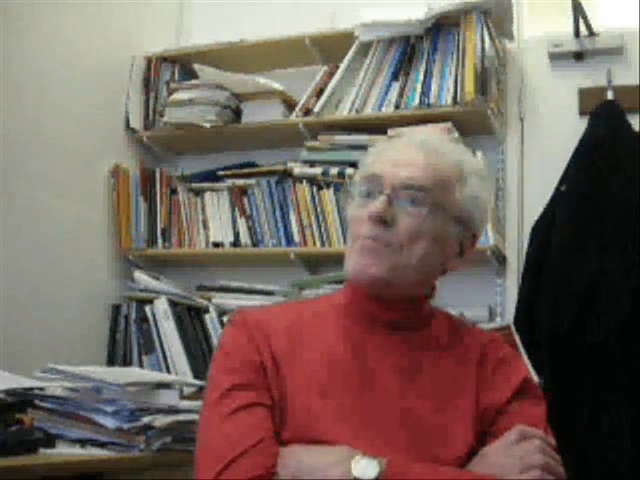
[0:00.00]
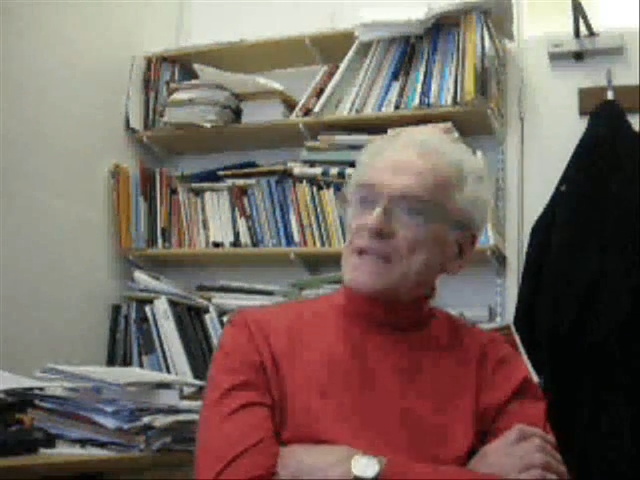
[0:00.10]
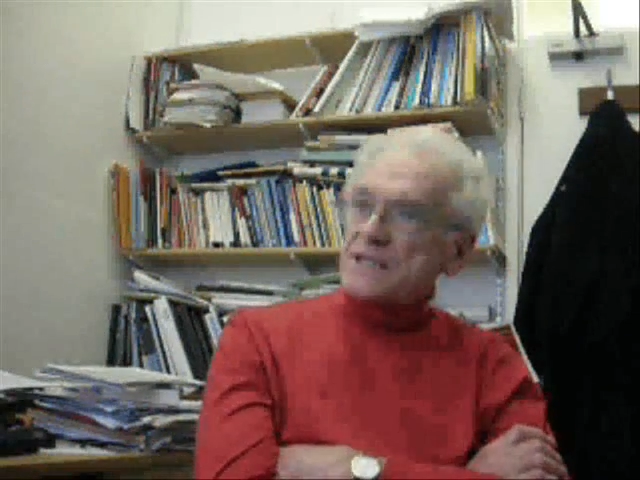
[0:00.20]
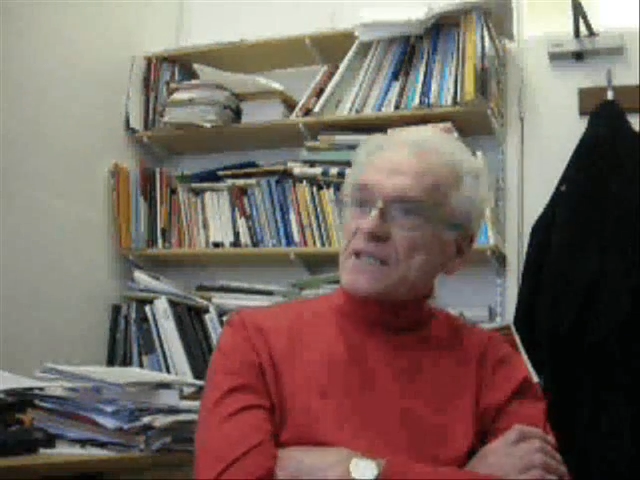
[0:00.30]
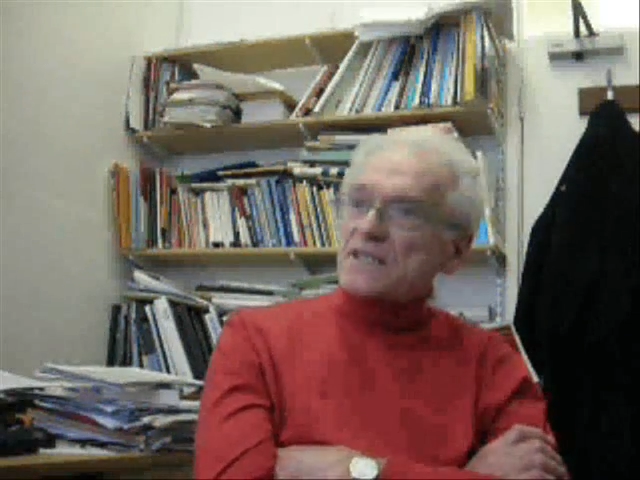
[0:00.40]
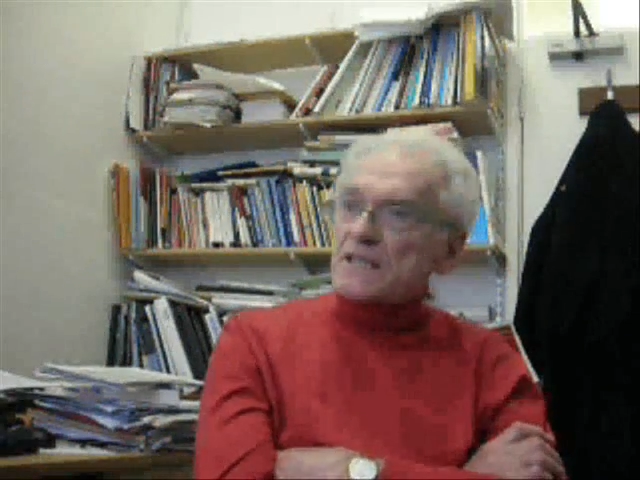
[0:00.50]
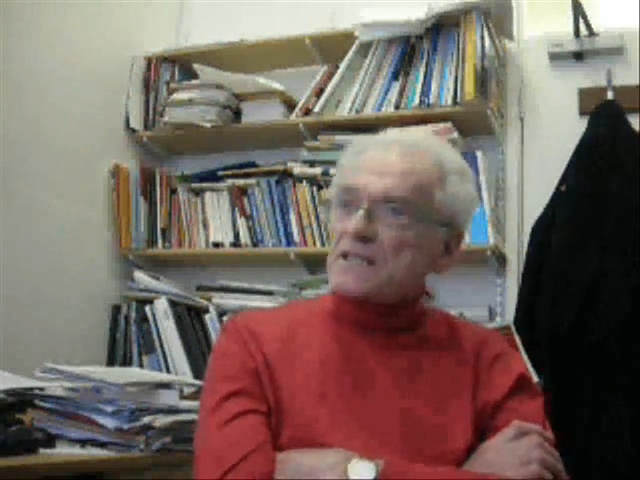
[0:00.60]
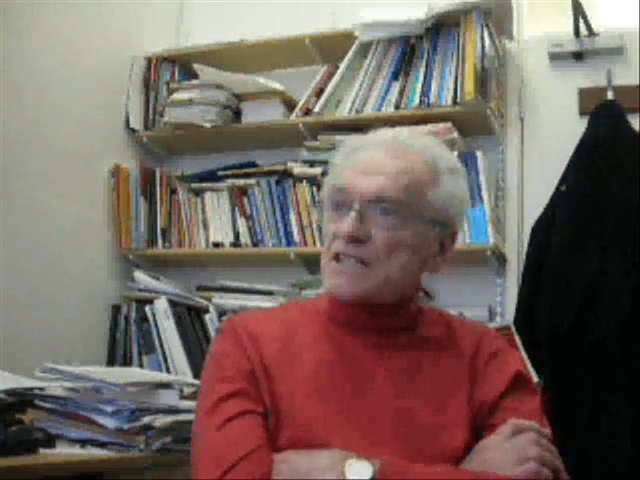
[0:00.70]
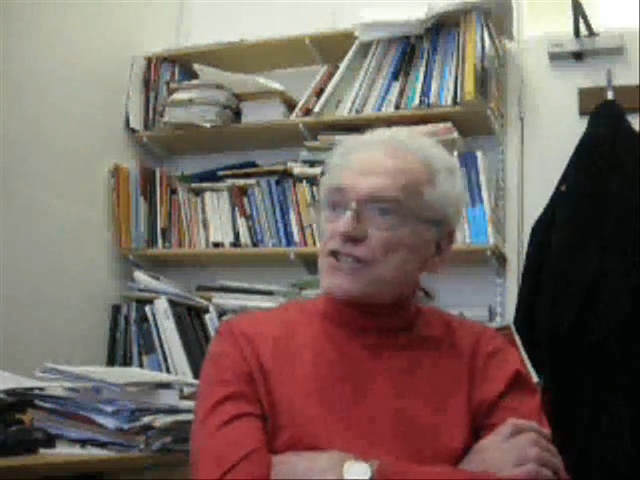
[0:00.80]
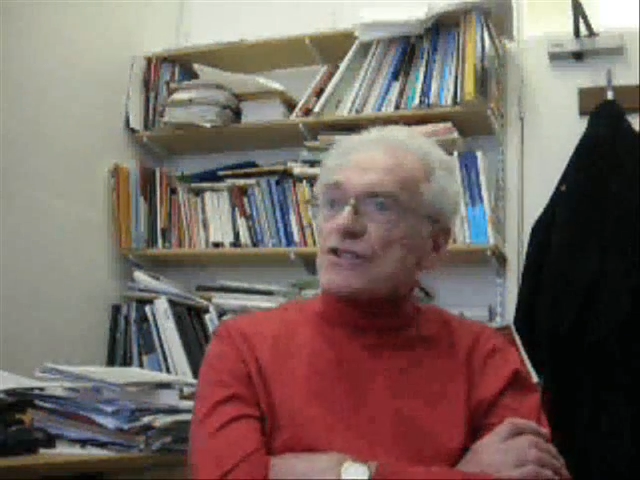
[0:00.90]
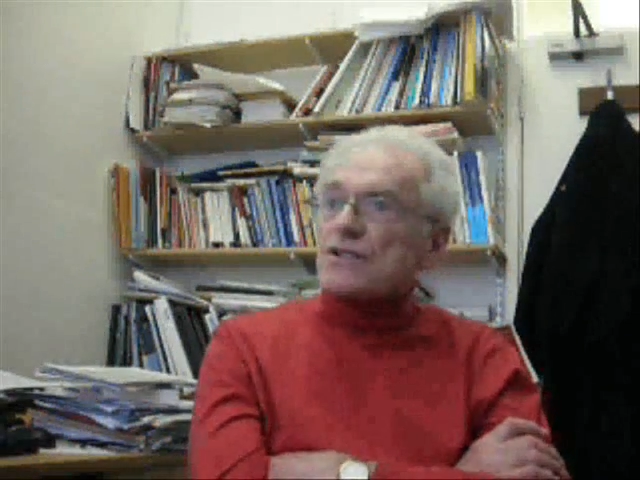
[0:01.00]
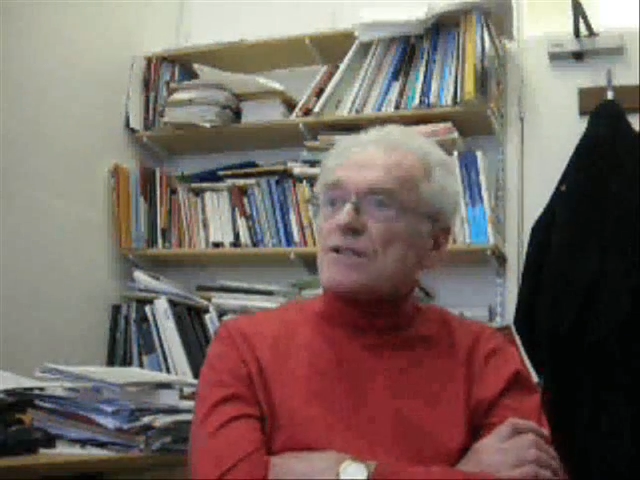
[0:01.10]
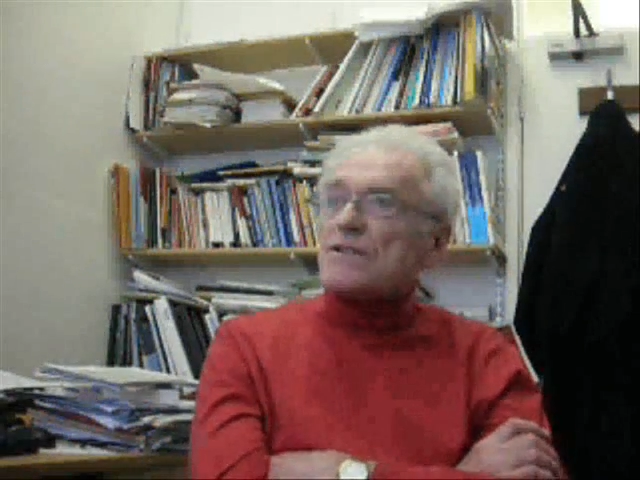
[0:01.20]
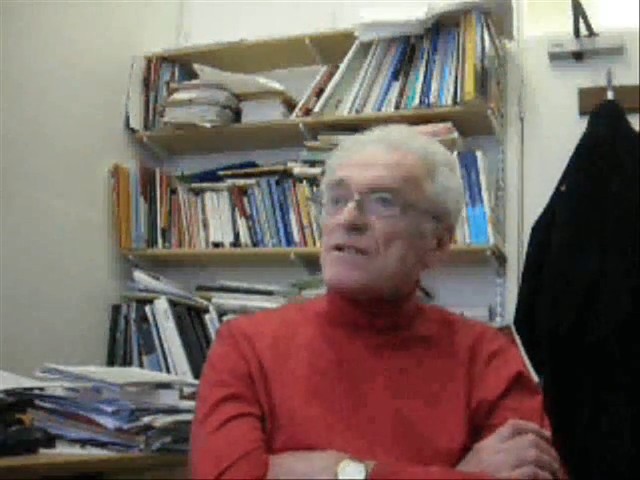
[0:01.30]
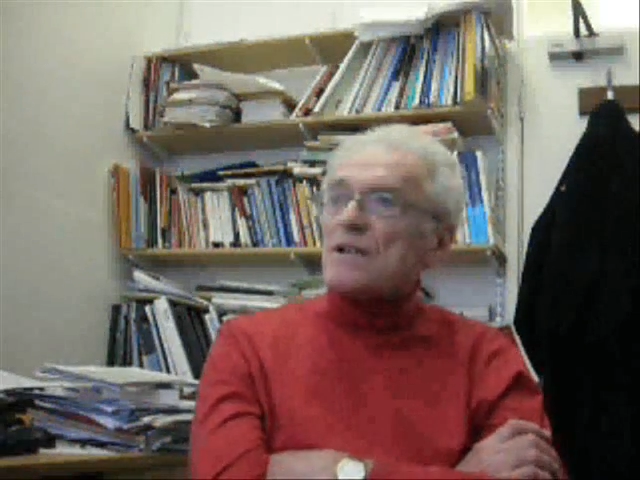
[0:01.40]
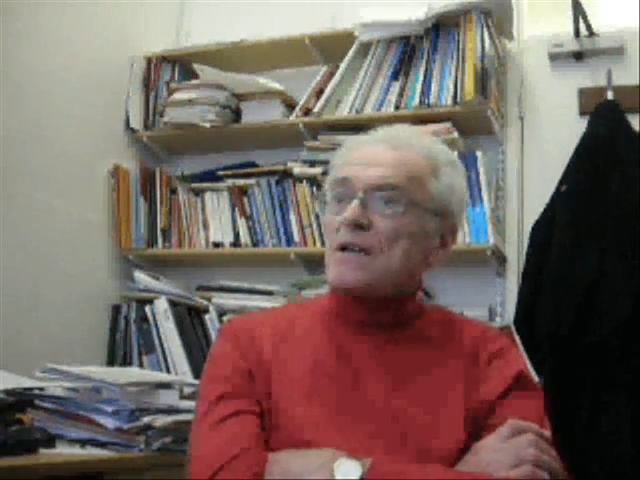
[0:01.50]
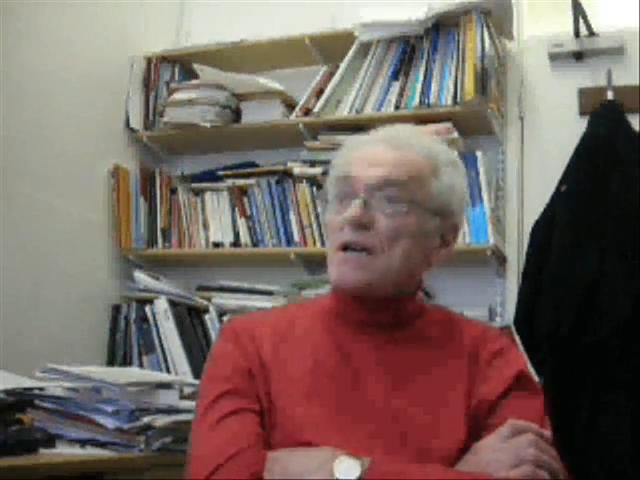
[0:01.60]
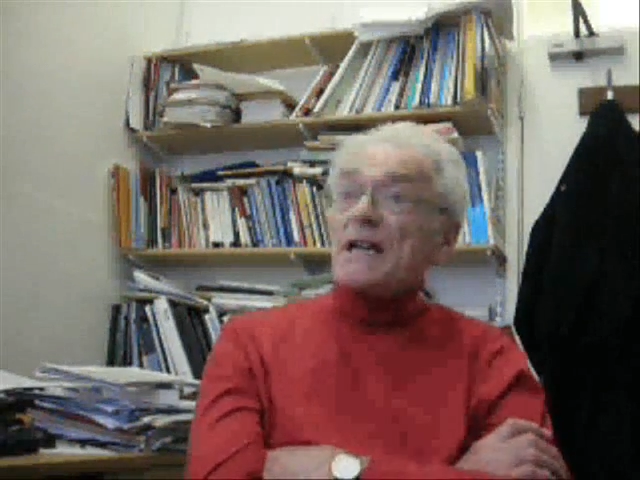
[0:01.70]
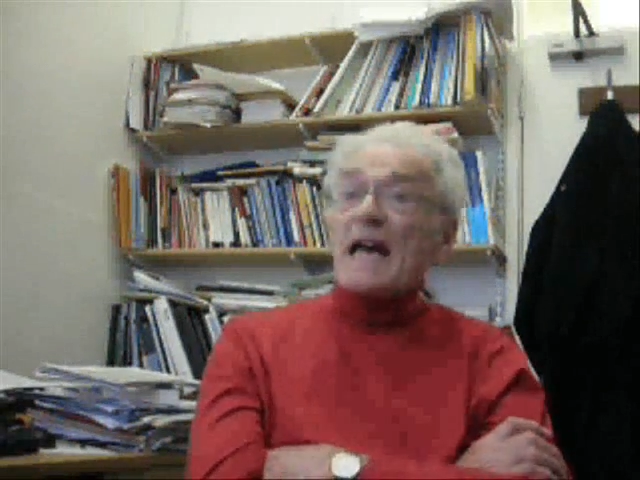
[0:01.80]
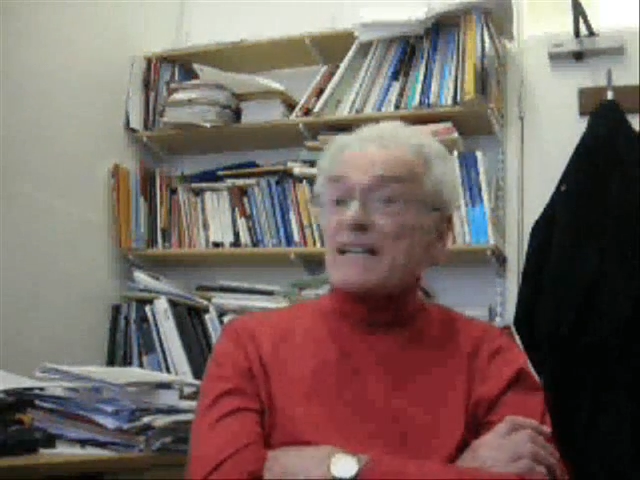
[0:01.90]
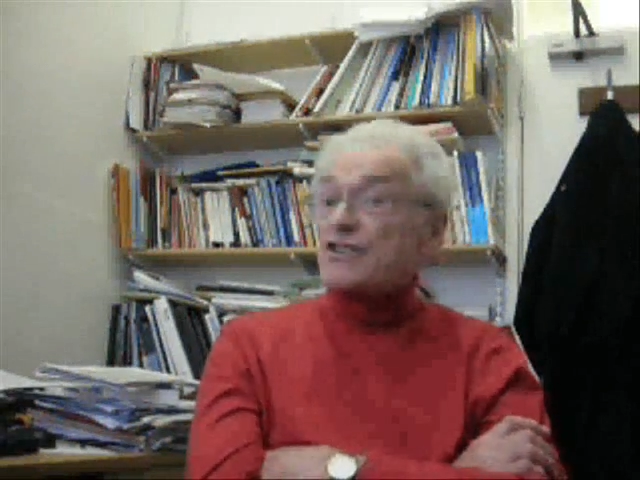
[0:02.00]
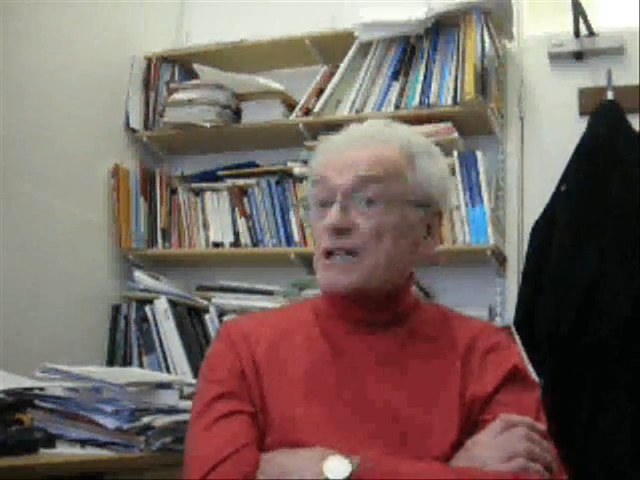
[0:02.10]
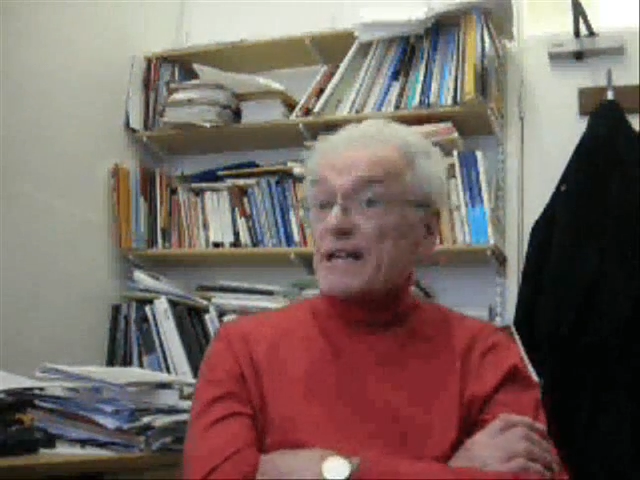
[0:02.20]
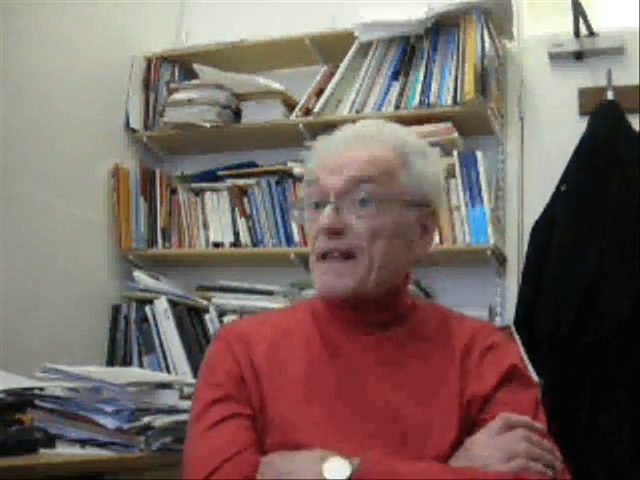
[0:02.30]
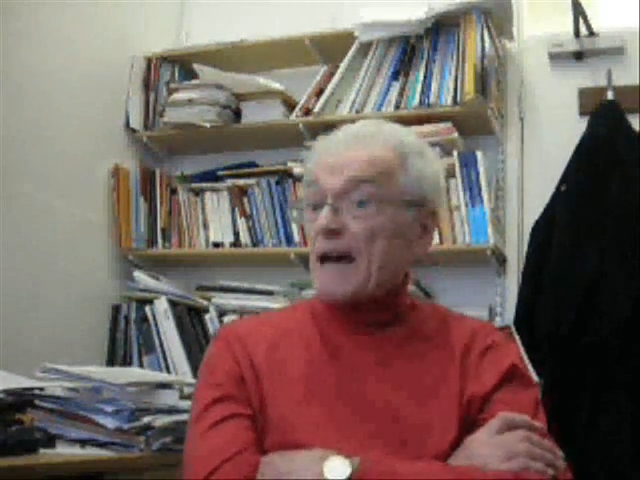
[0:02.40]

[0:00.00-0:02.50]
business conditions, and actually